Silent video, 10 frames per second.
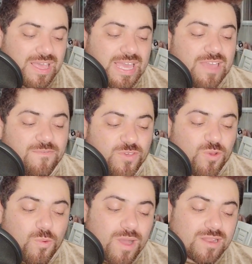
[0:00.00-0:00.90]
if you
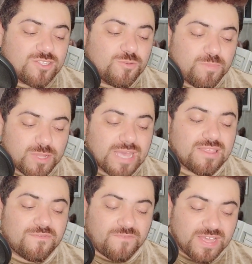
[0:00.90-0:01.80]
want to play
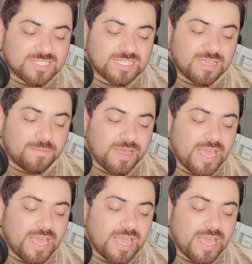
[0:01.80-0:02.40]
the victim,